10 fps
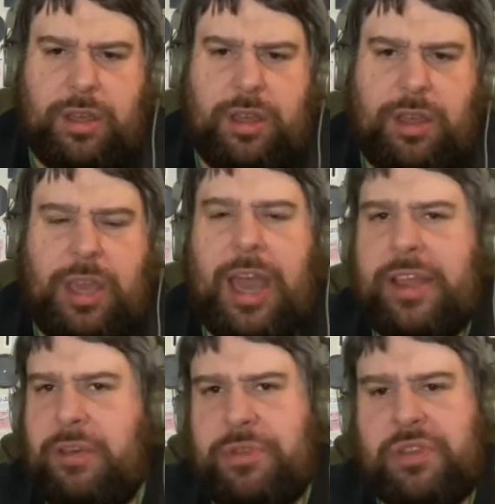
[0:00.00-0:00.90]
yeah,
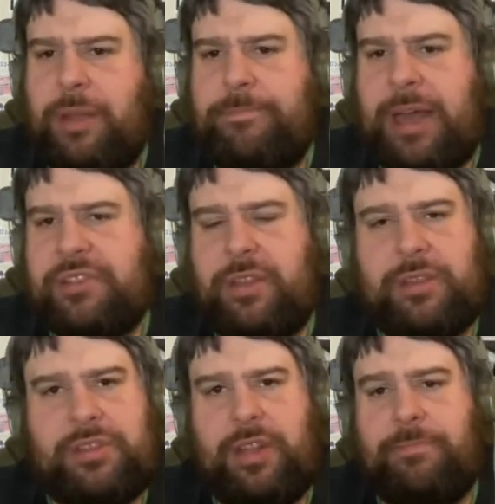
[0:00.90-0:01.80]
they were still a massive,
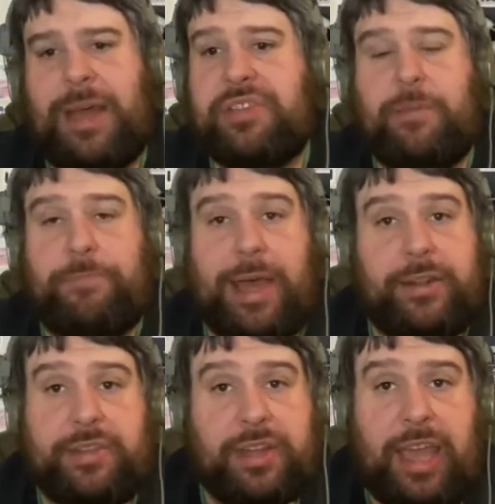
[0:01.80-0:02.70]
still a massive band
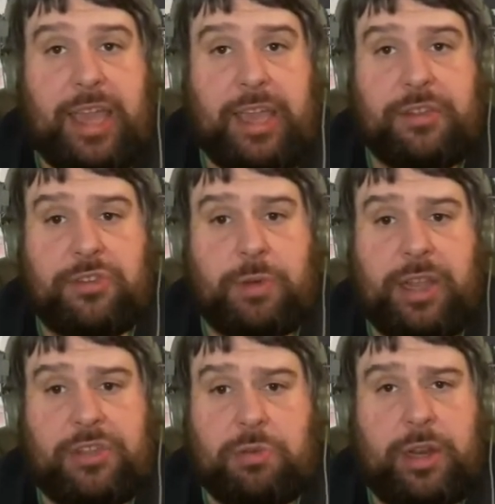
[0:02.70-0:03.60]
today in
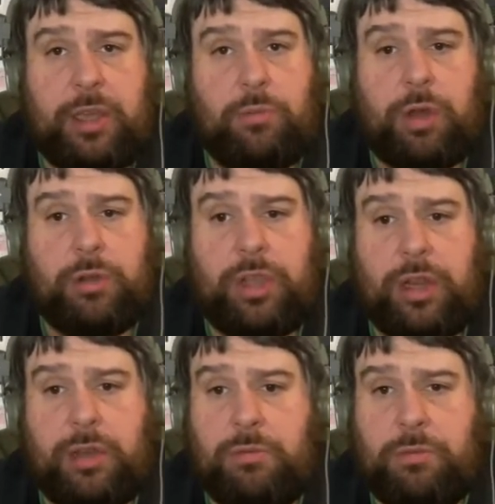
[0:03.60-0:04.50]
2021. You
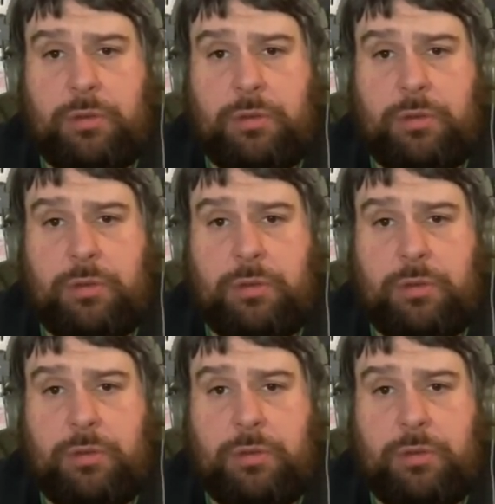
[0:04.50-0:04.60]
know,